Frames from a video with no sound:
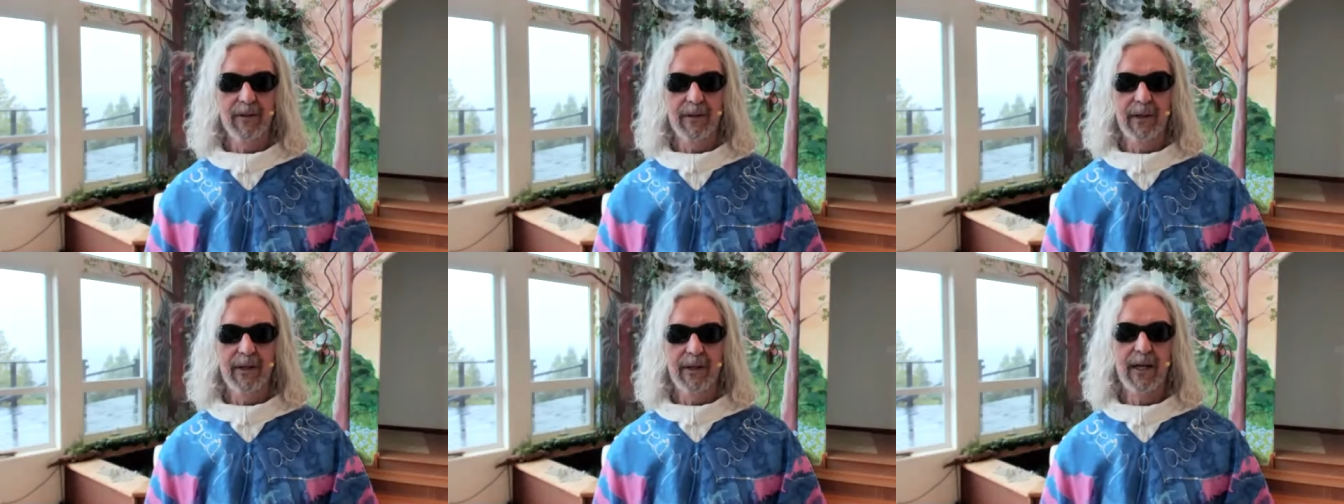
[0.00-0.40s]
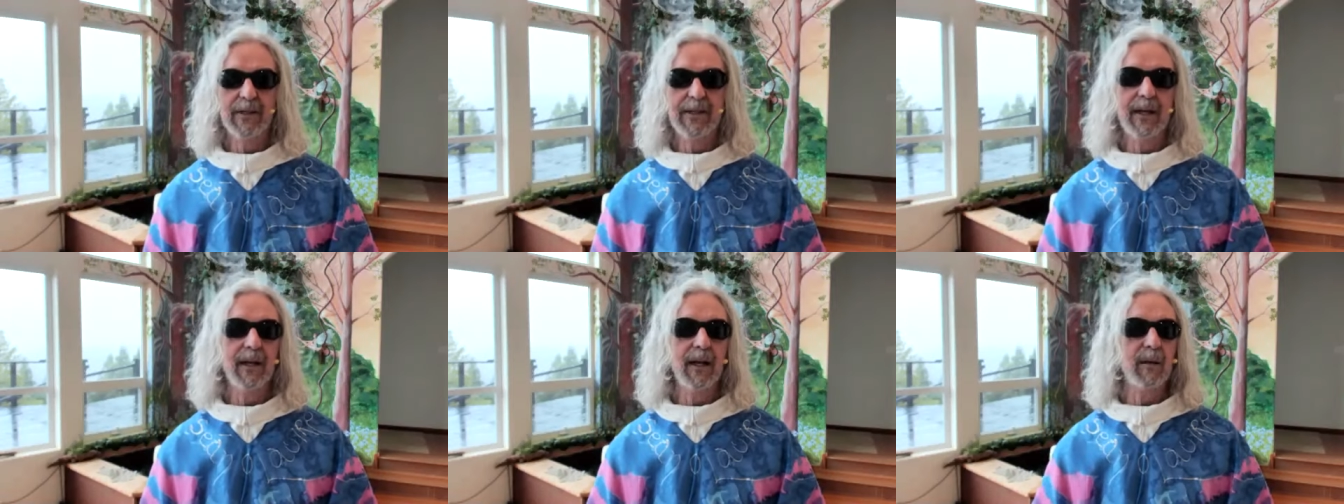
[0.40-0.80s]
And I
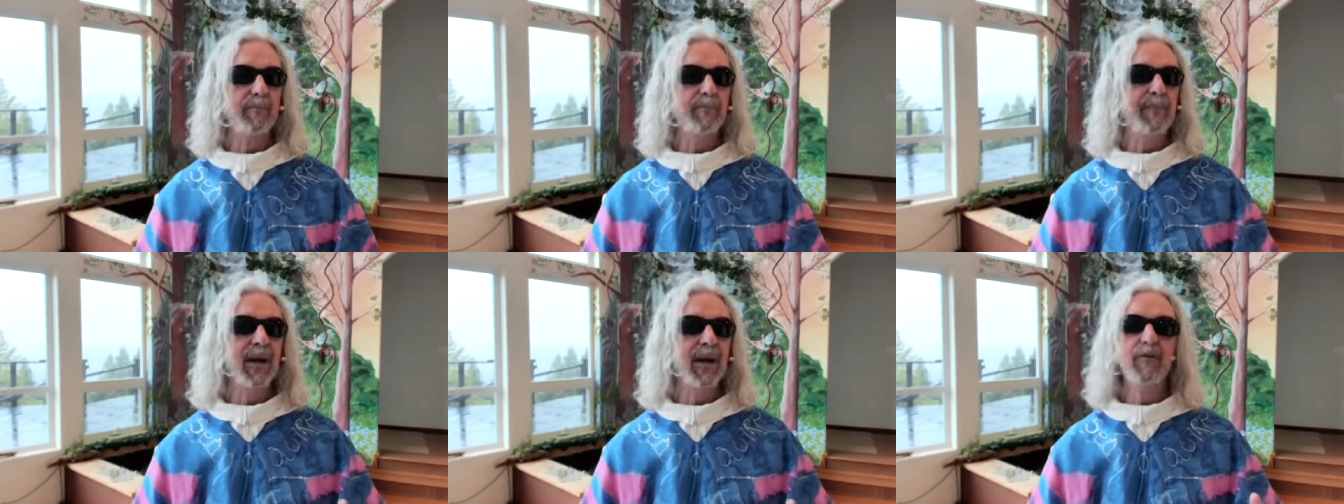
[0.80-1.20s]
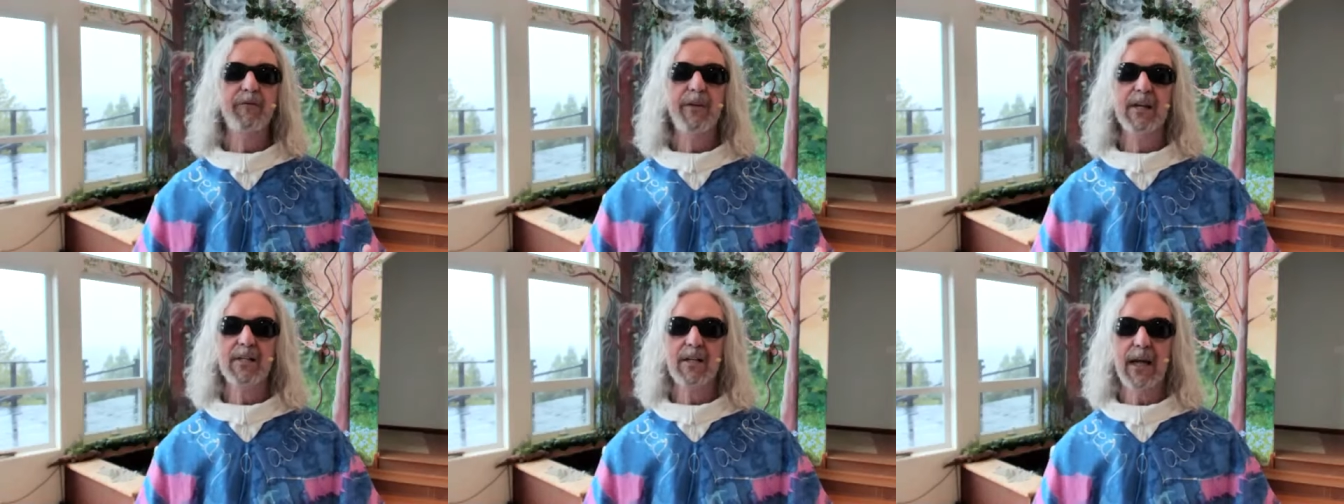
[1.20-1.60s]
tell a
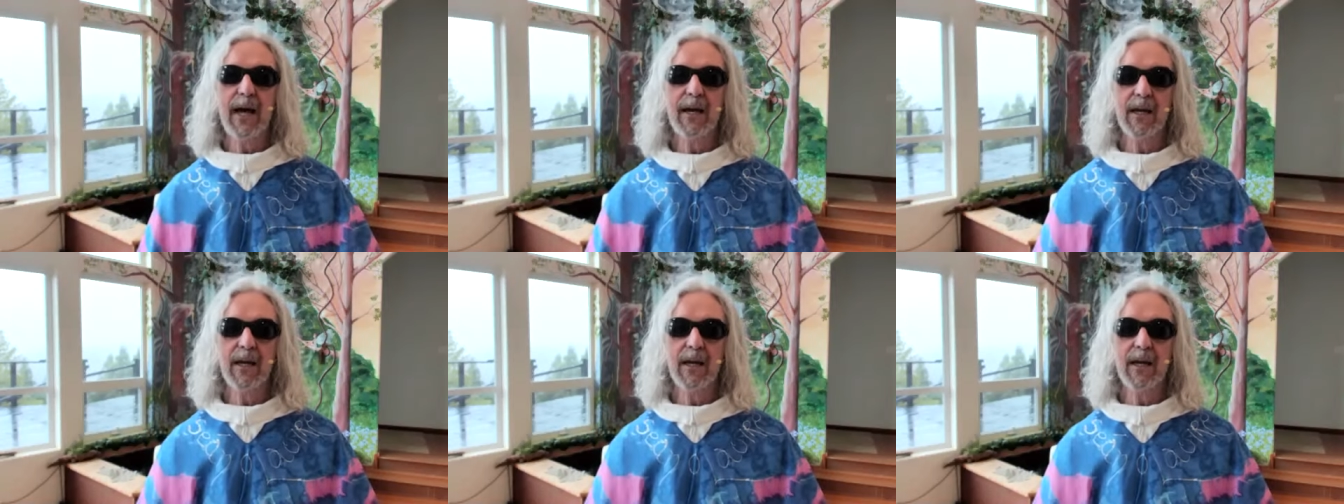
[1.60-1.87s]
barefaced lie. I